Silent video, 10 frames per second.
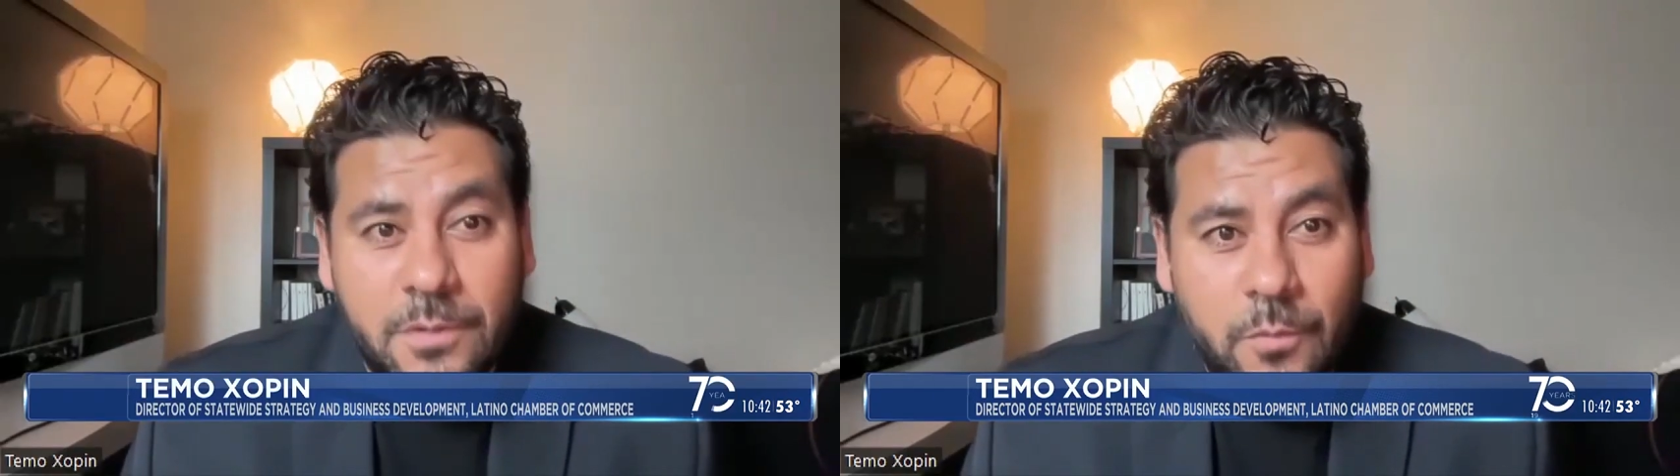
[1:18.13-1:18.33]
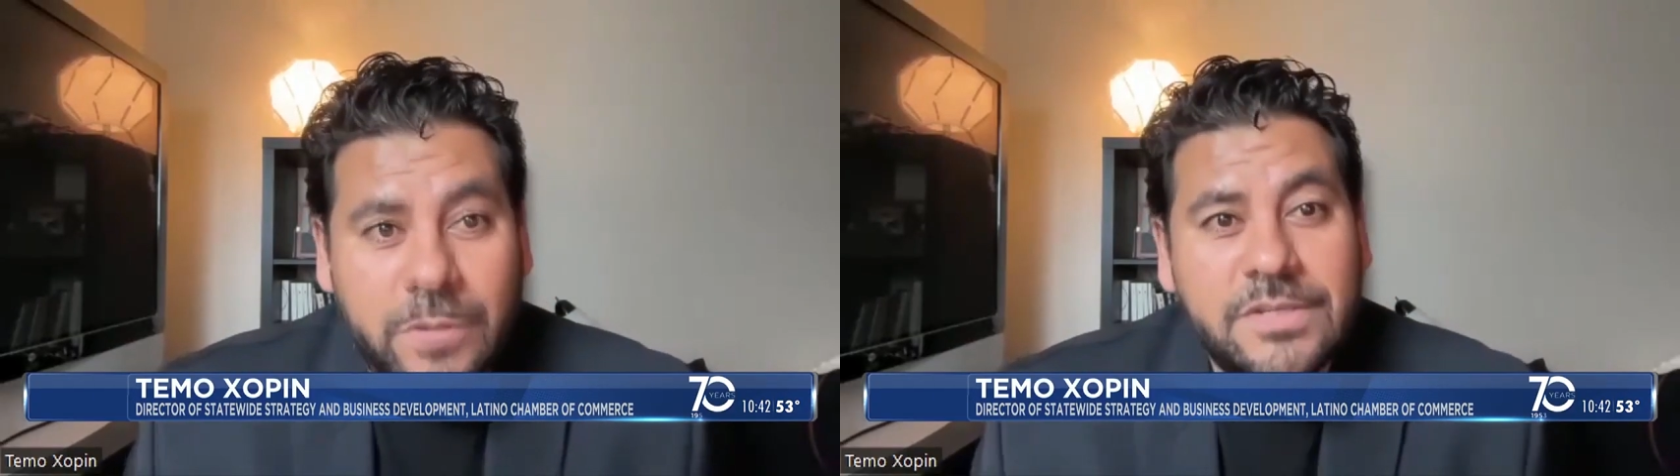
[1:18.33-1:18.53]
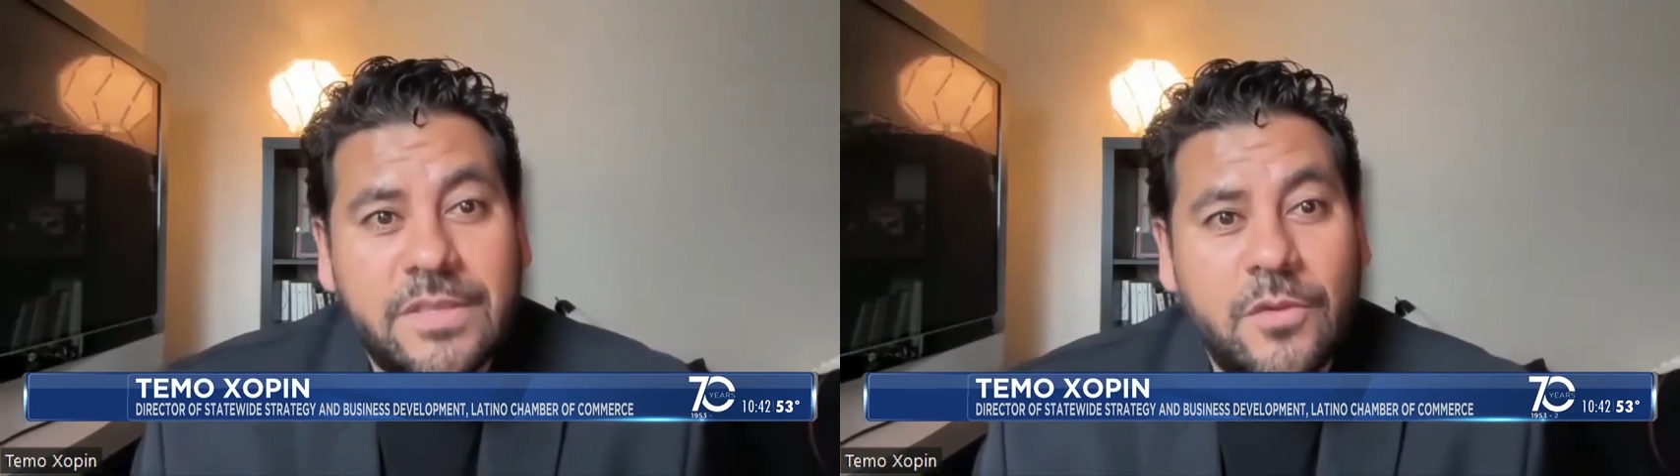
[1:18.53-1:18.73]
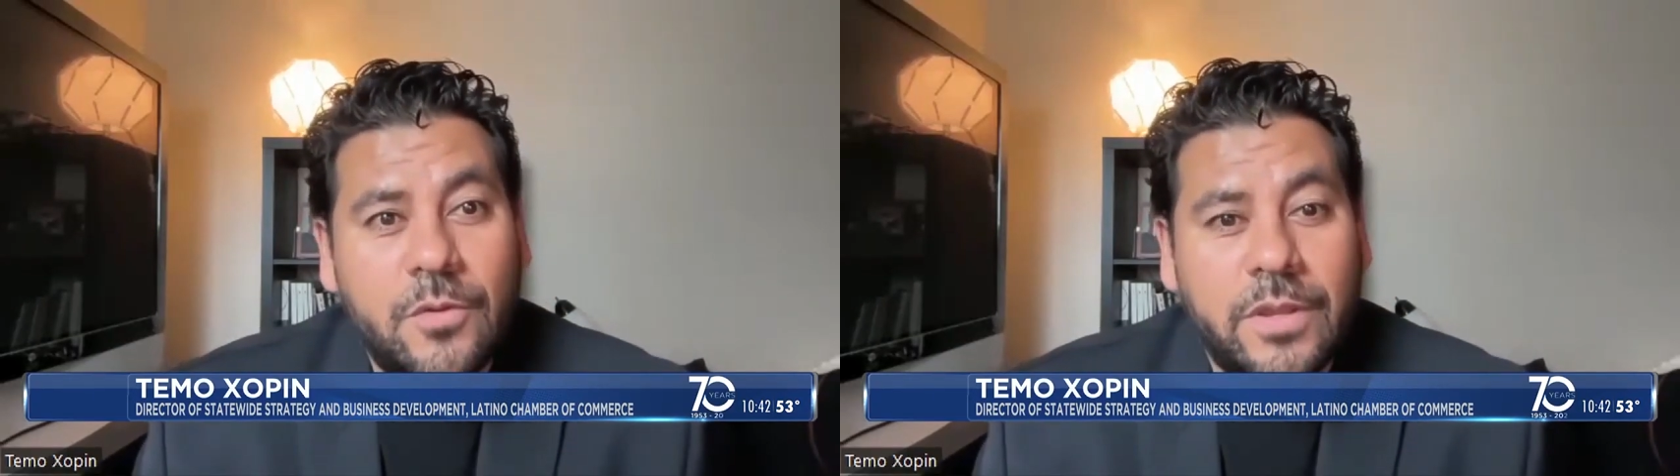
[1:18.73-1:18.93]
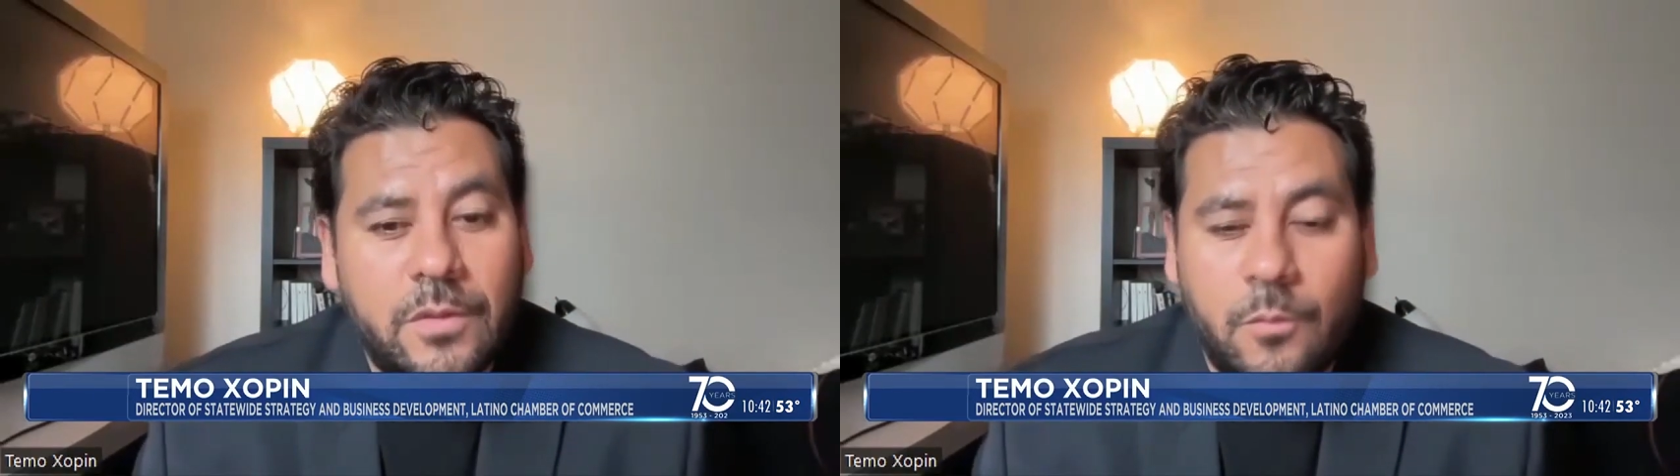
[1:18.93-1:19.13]
What is it that you
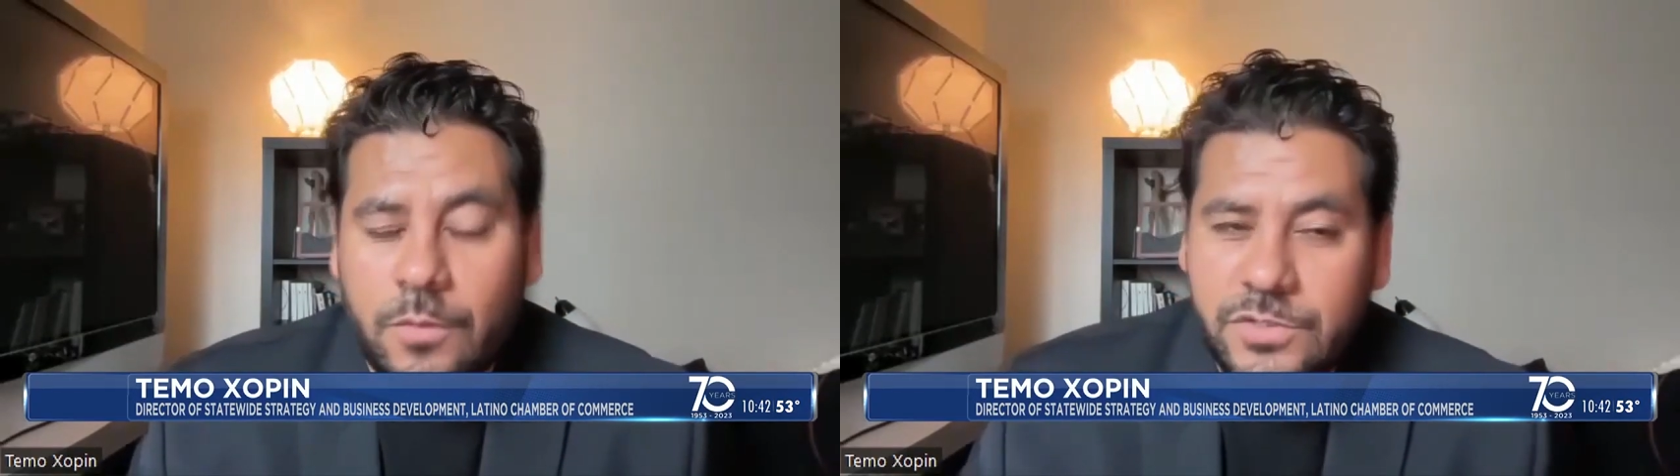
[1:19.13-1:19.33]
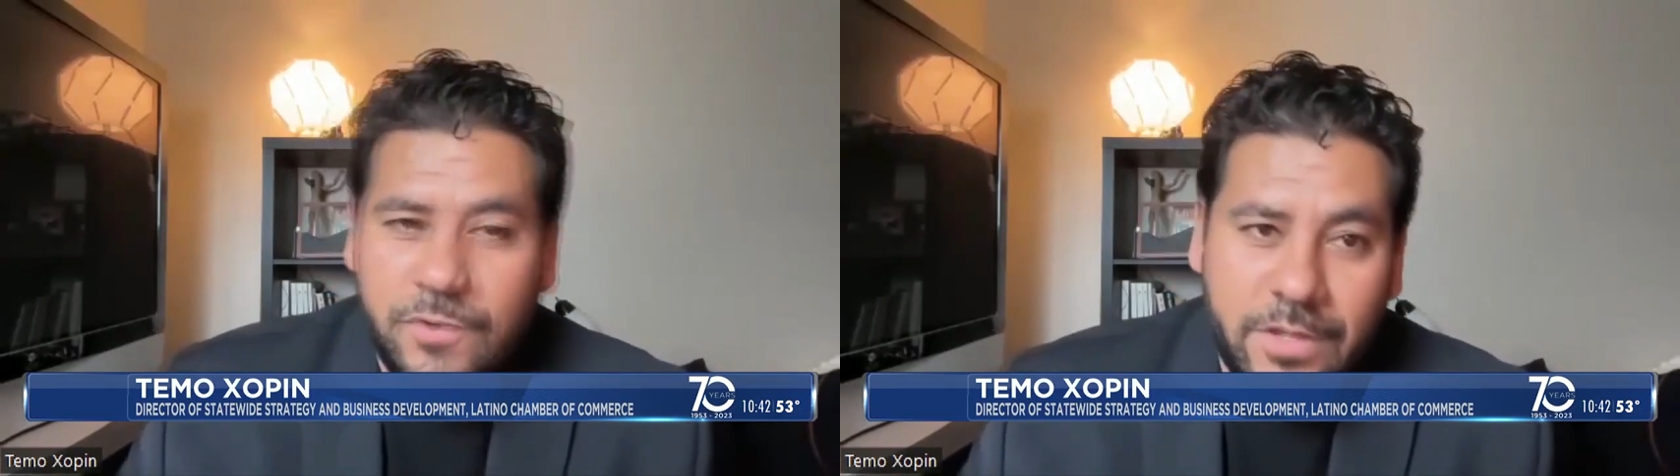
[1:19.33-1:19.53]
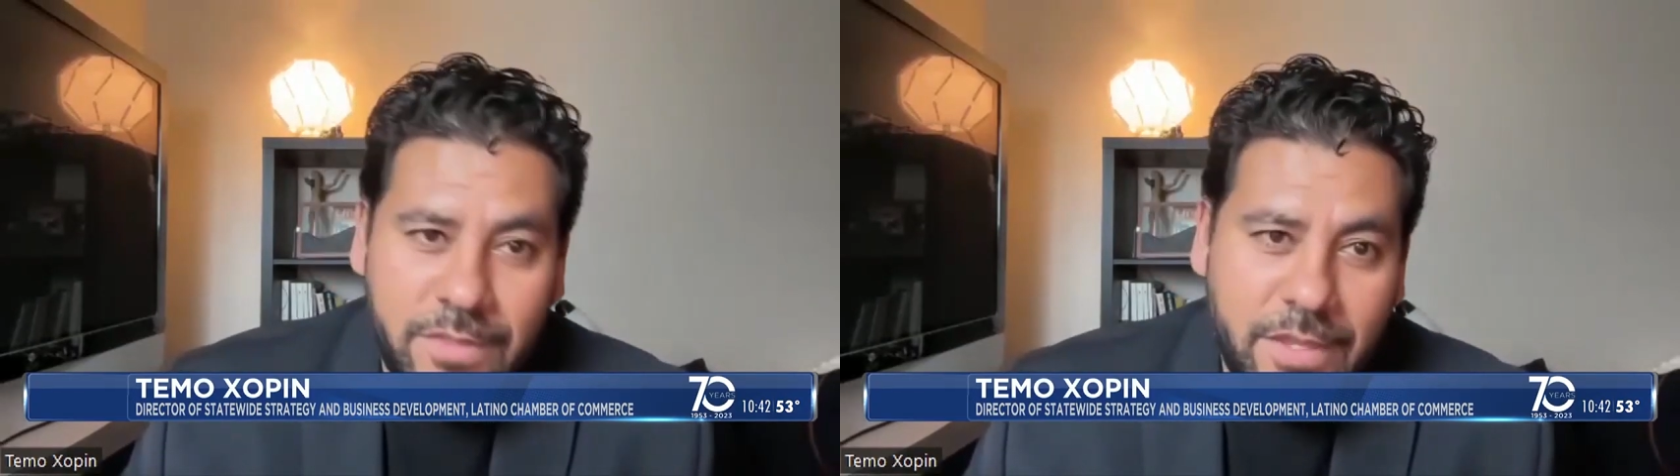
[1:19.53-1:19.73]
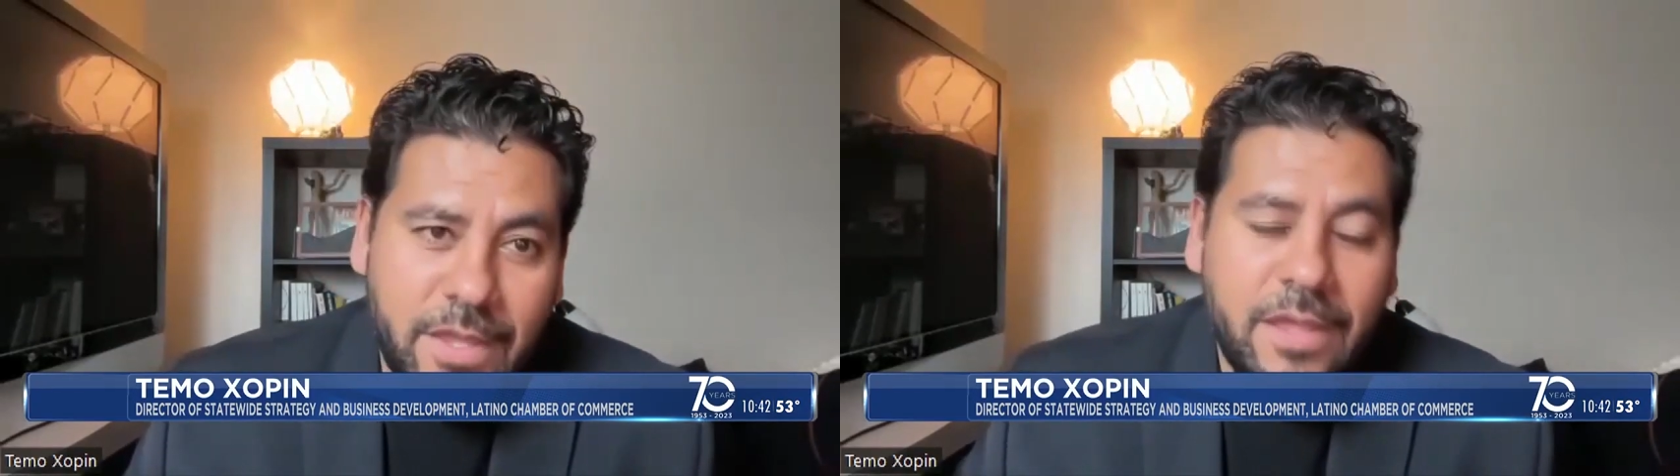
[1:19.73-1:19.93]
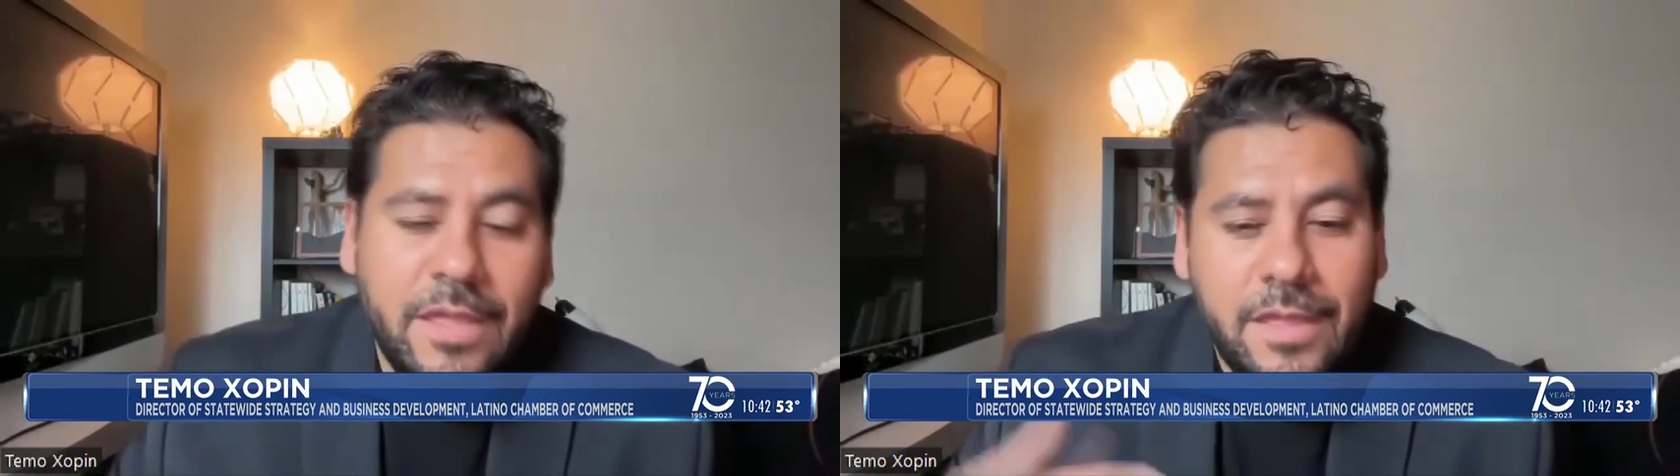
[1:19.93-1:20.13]
need? What's your idea?